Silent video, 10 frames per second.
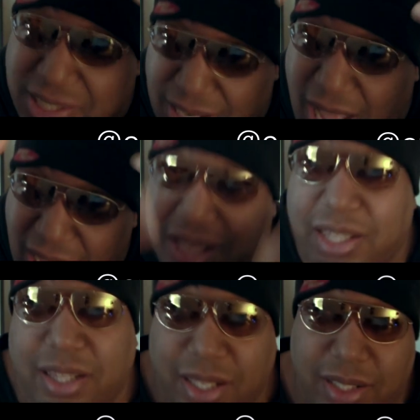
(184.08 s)
their height.
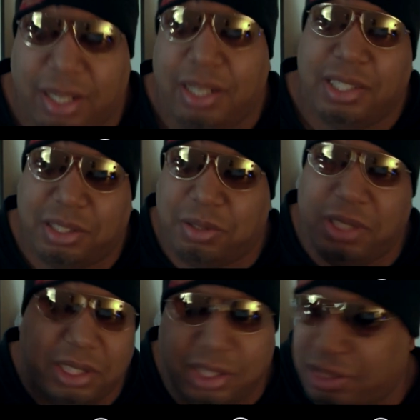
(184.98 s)
This
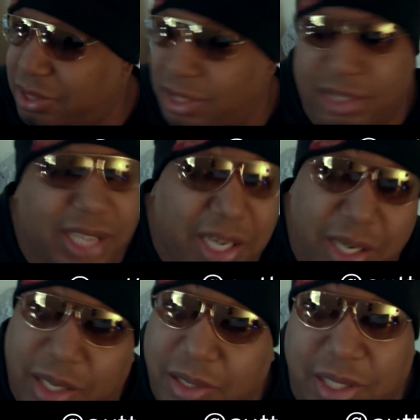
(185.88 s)
this is this ain't
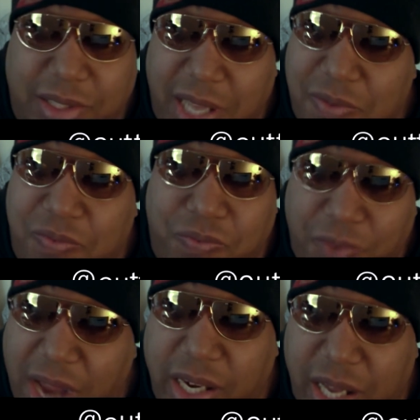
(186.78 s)
look this ain't
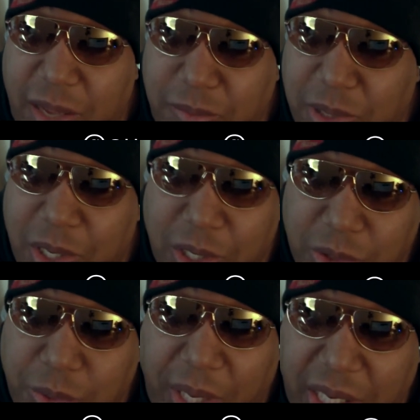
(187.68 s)
friend of them
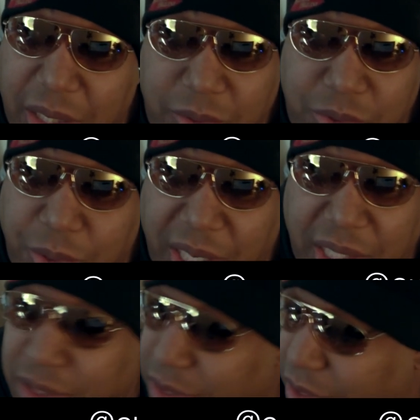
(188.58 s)
drinking
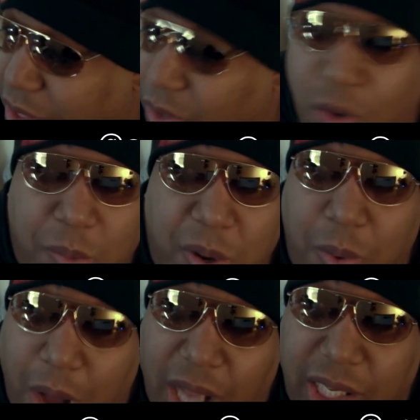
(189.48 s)
drinking you know old
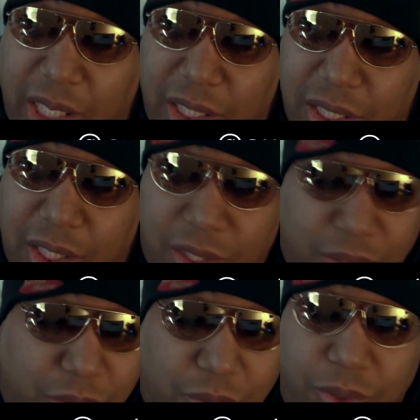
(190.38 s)
Milwaukee
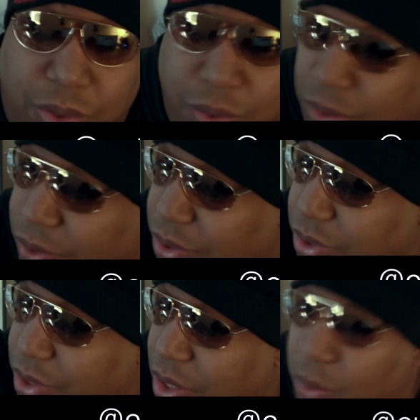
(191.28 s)
or or
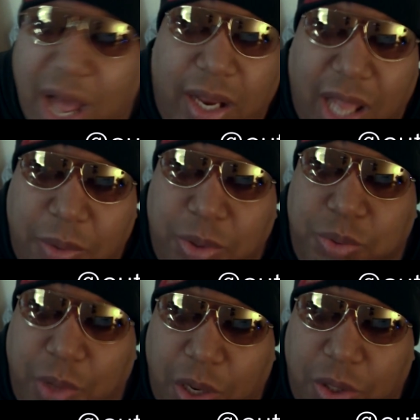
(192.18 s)
you know Wild Irish
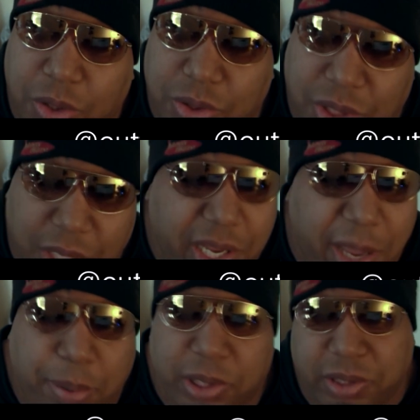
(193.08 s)
Rose
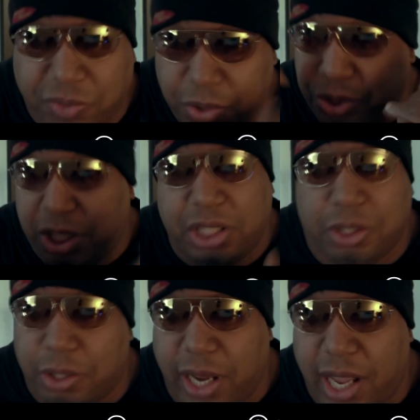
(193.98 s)
and puts a few sheets
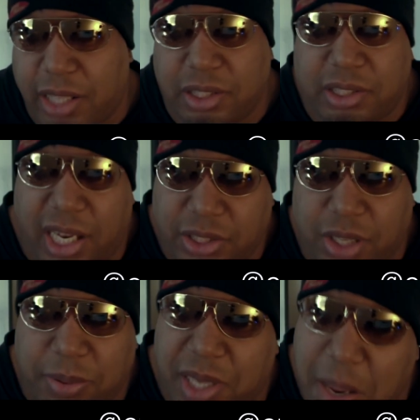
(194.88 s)
on their heads and say drops the